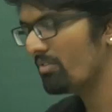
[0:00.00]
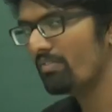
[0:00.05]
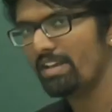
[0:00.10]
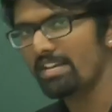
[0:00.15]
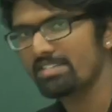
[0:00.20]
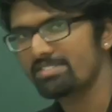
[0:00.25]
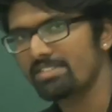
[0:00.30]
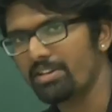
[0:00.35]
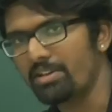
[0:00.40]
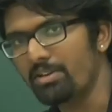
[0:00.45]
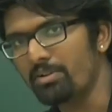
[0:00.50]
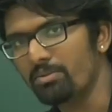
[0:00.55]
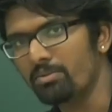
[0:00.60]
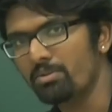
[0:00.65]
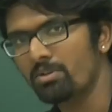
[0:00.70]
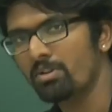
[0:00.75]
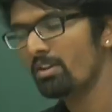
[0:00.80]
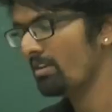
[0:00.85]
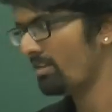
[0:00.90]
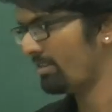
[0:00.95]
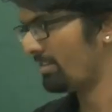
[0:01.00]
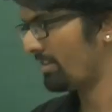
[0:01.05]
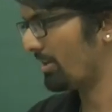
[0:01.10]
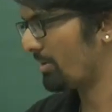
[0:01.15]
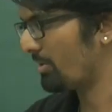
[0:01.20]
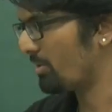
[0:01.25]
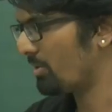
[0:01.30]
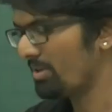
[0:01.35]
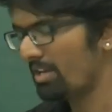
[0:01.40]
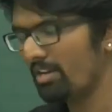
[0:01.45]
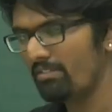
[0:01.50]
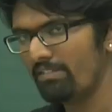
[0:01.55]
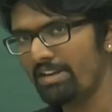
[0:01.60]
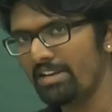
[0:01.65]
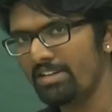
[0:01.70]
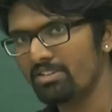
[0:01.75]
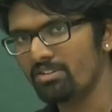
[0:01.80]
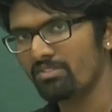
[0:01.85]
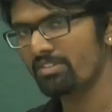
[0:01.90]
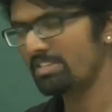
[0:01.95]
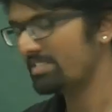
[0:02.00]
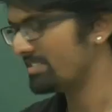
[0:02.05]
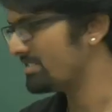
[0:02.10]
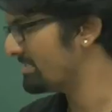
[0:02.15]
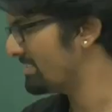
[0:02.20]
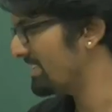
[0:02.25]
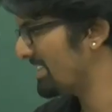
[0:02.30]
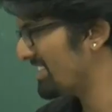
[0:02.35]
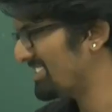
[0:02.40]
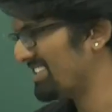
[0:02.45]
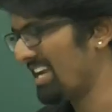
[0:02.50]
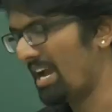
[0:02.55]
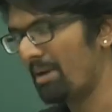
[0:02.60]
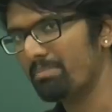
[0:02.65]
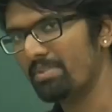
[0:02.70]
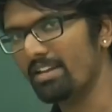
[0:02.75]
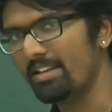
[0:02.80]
VSAQ. The total weightage of this sixth chapter